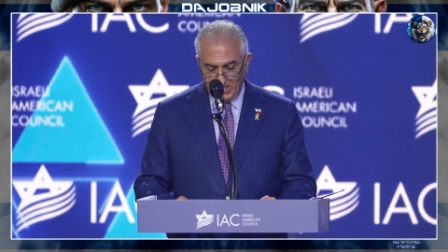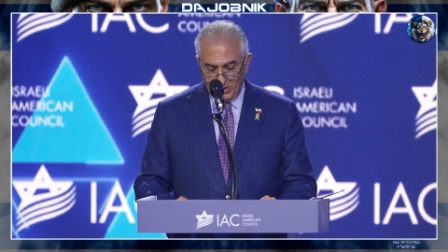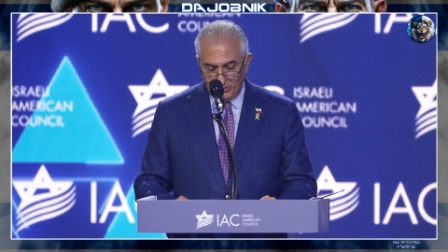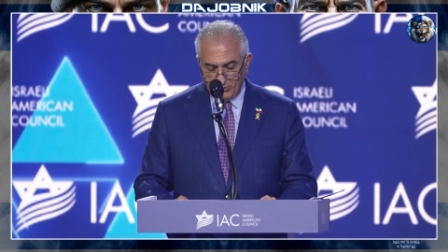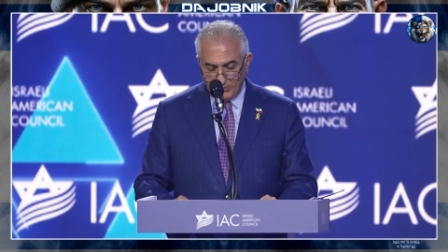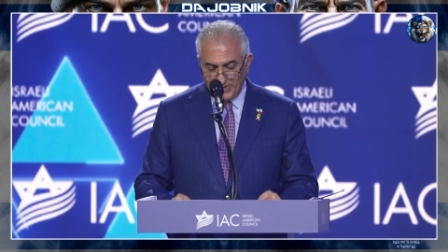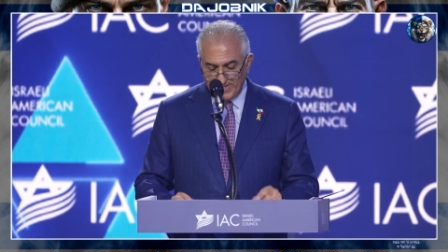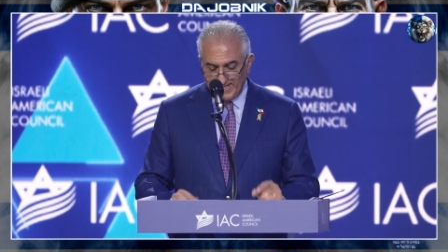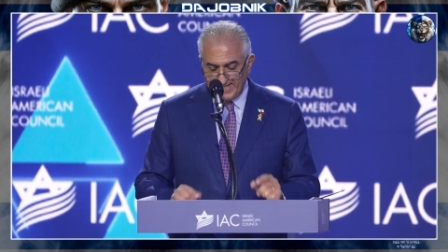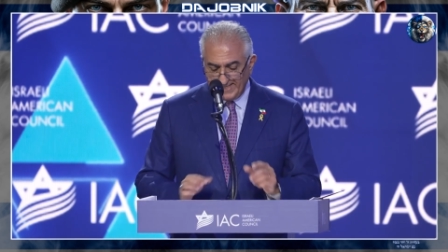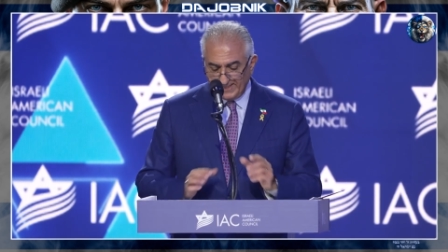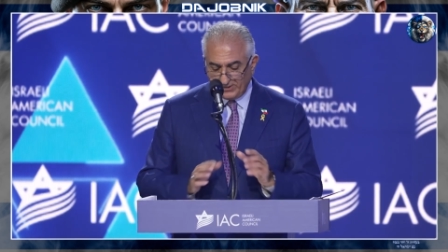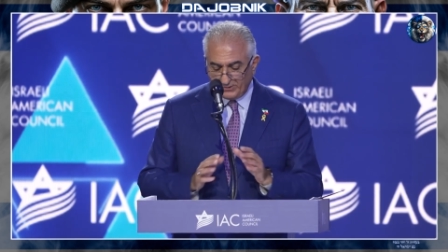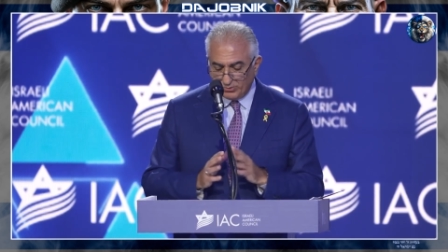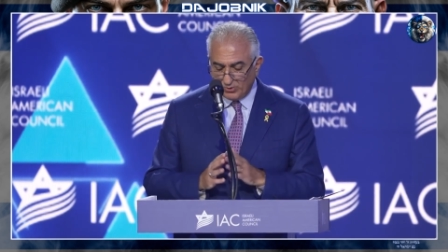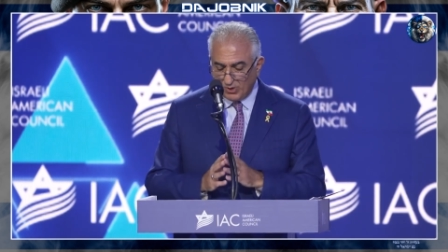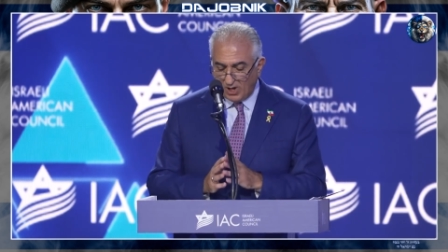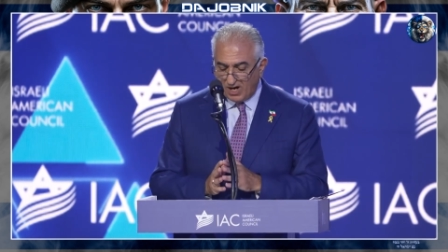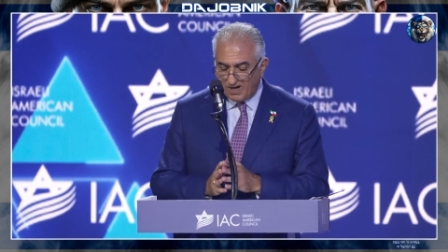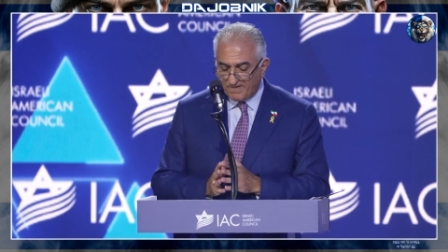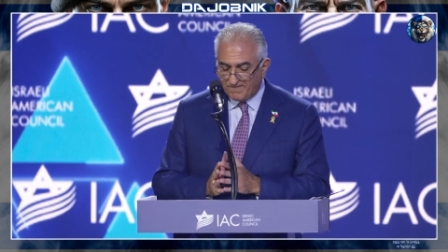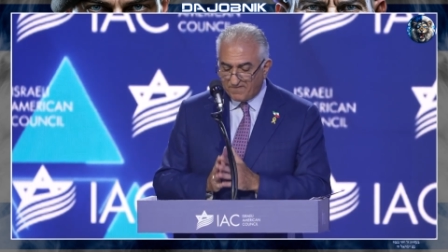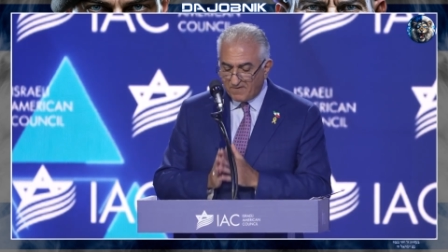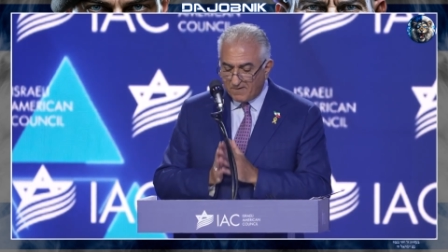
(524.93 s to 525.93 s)
We need to
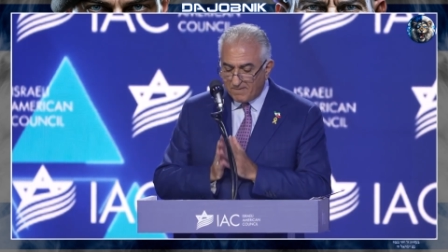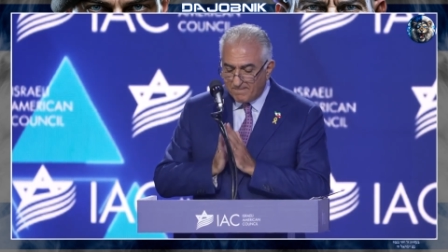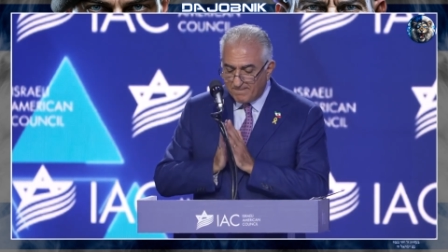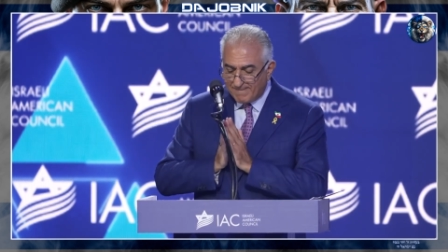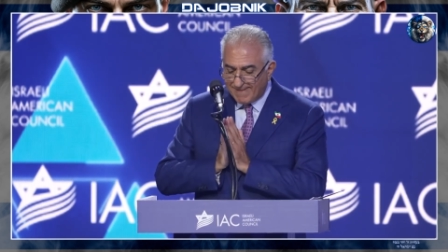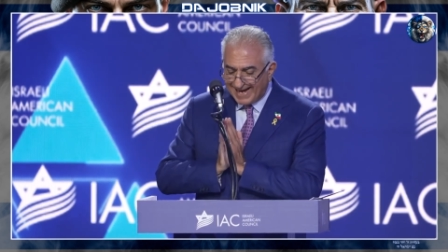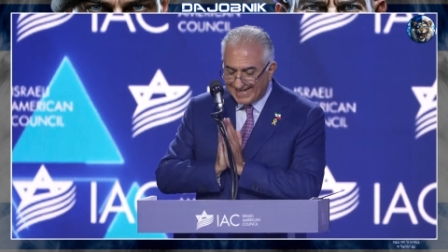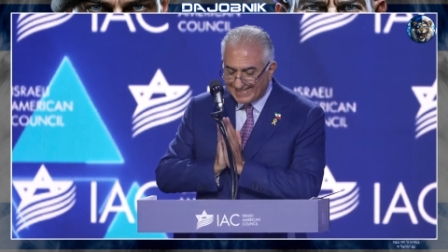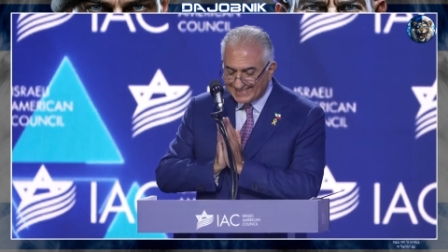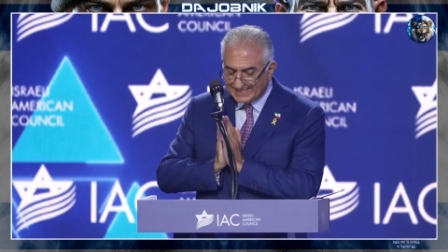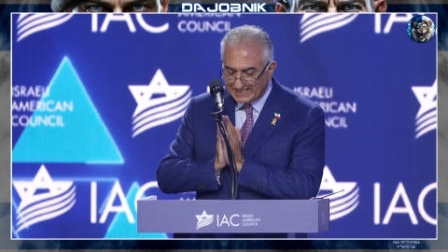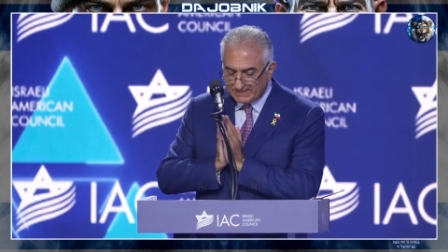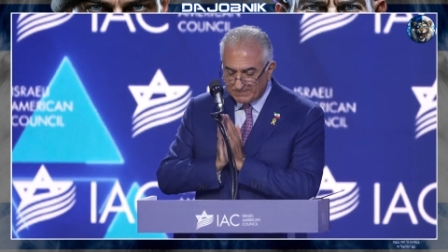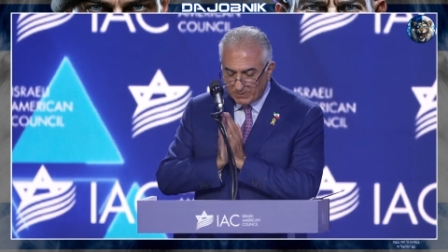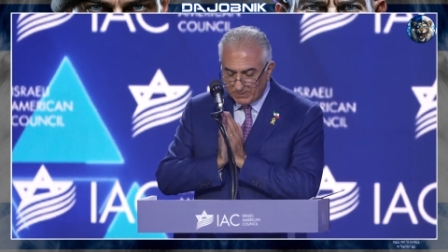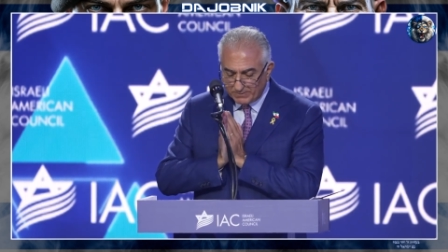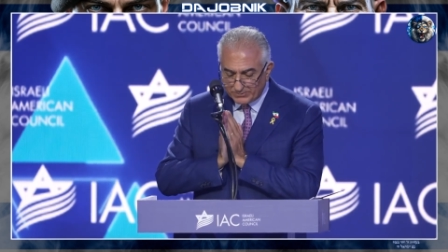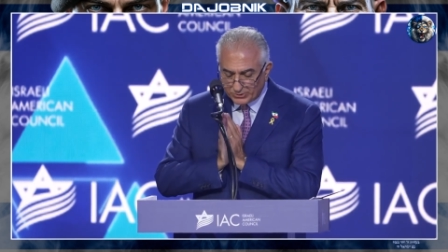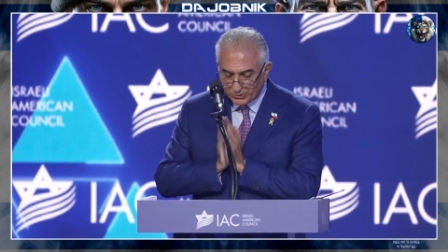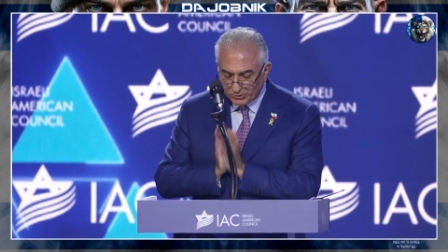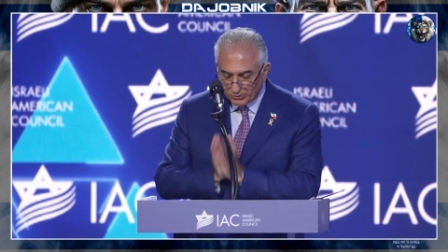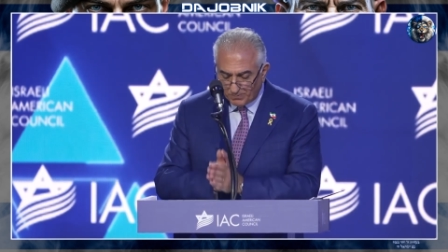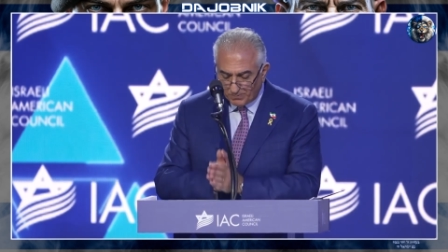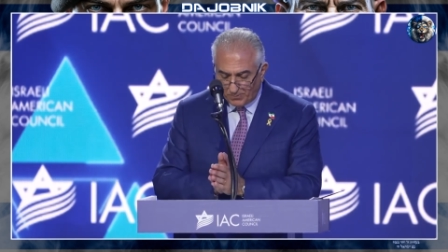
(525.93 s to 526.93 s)
offer maximum
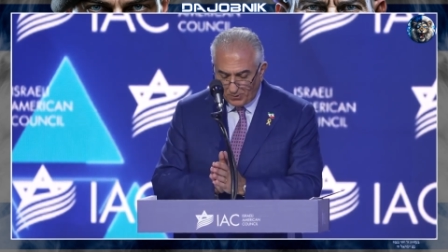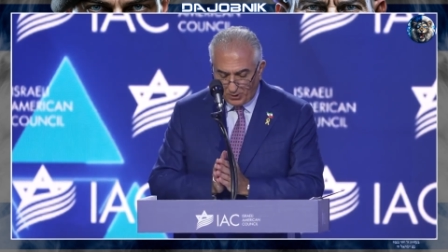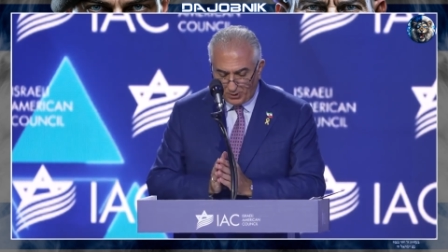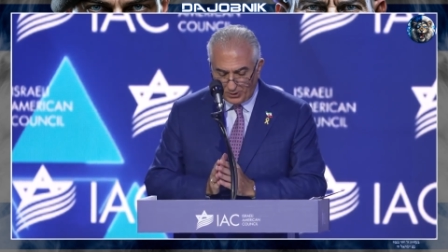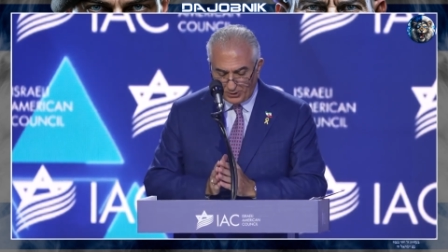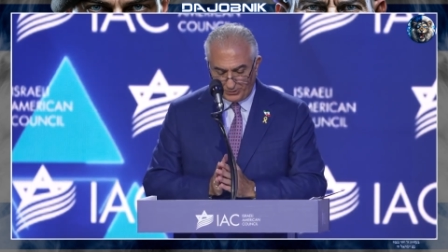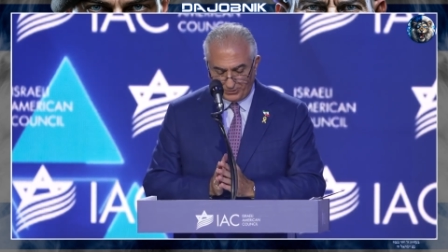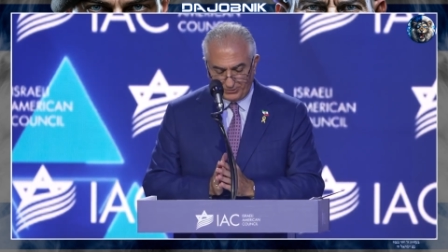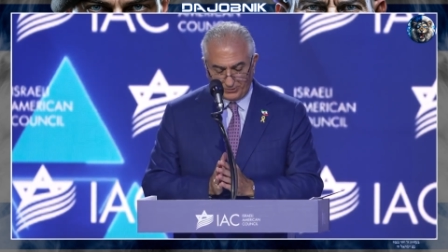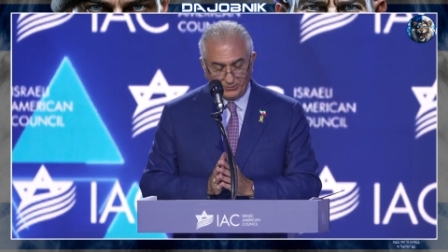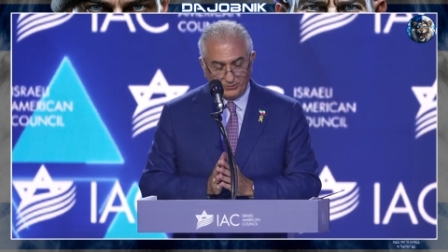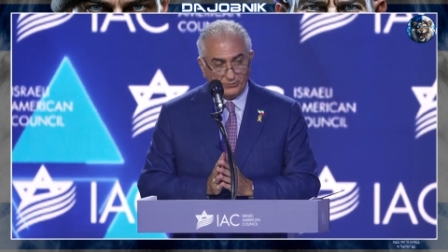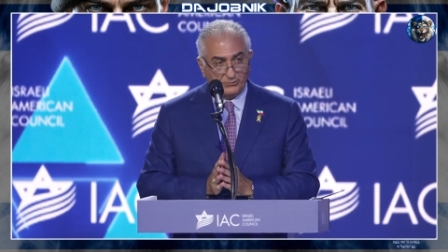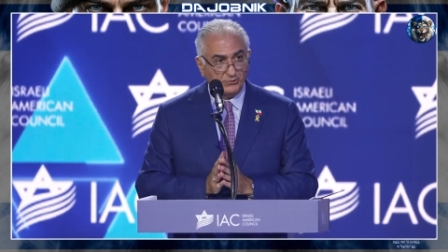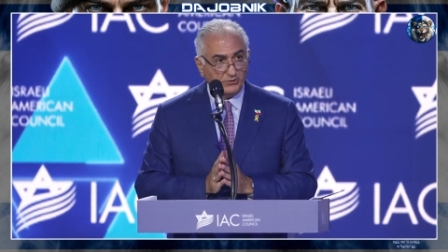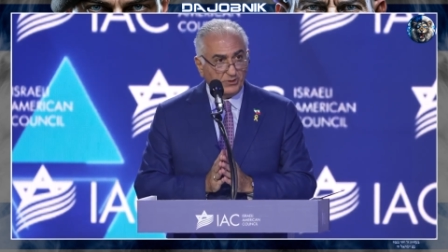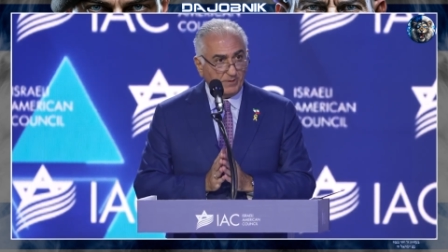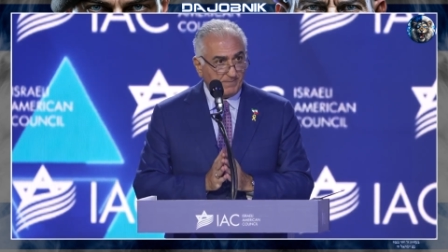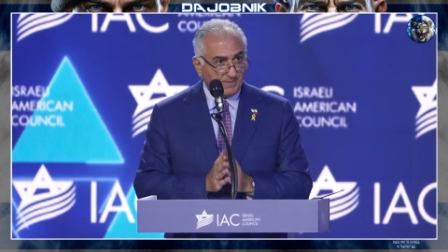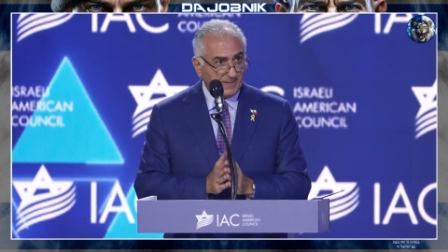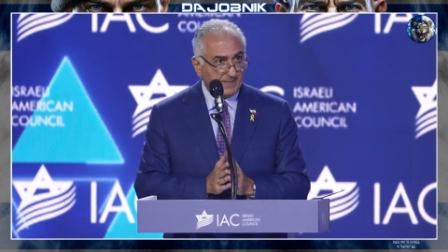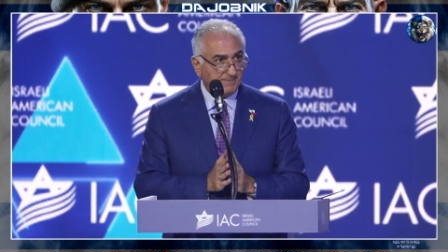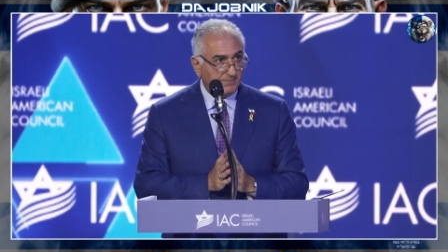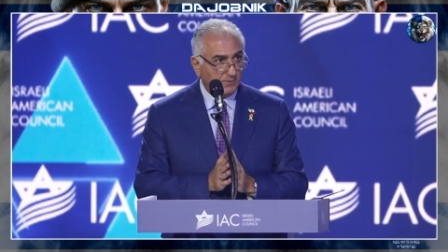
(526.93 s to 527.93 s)
support to
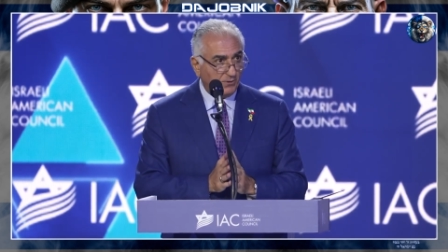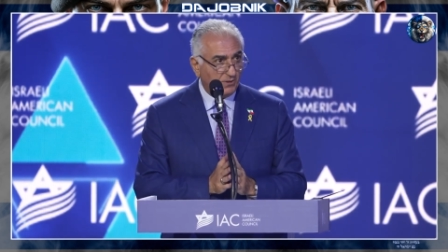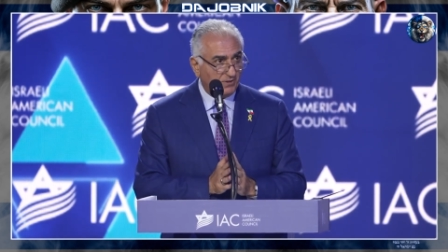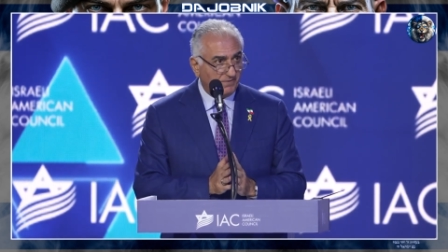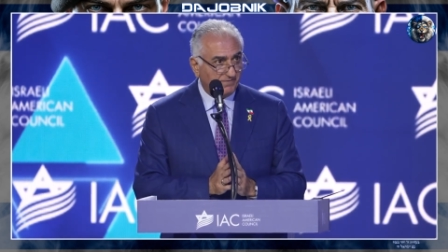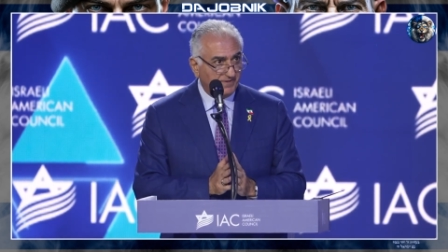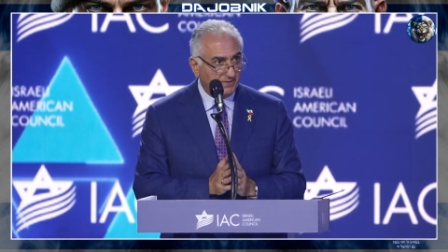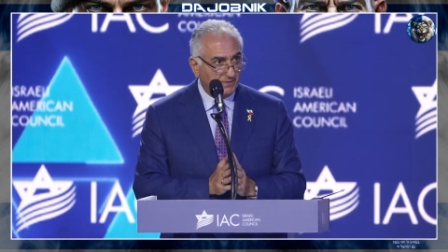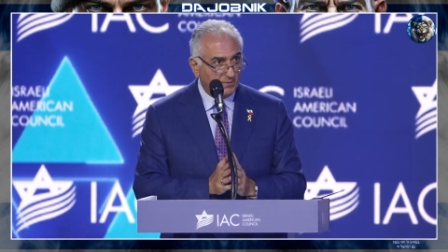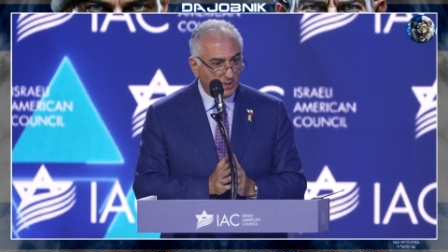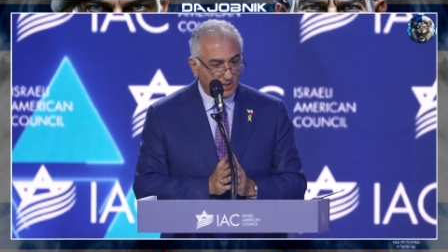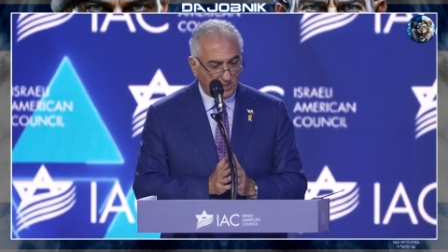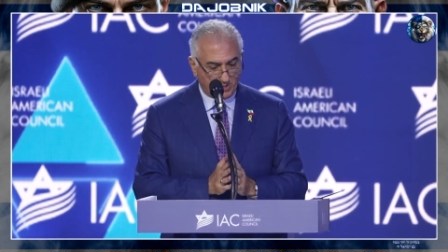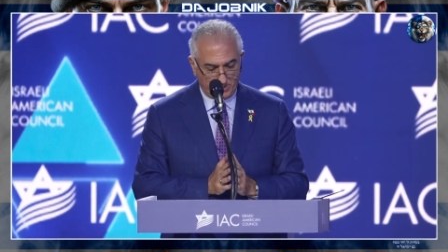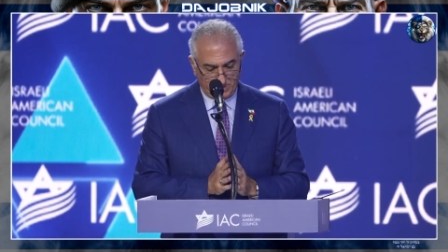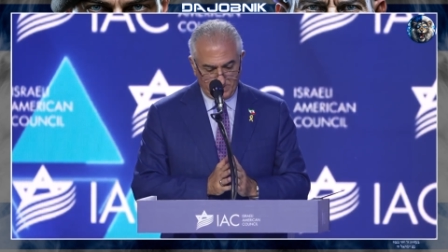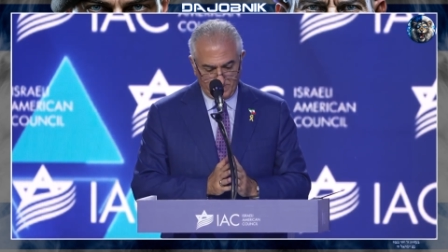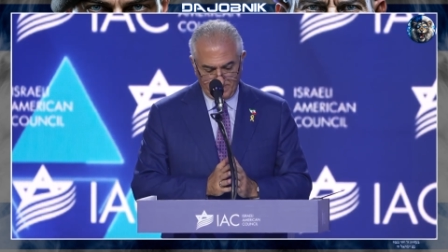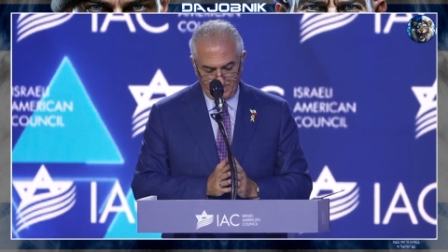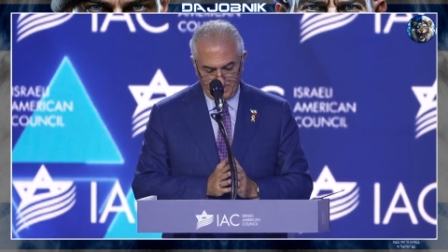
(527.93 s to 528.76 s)
the people of Iran.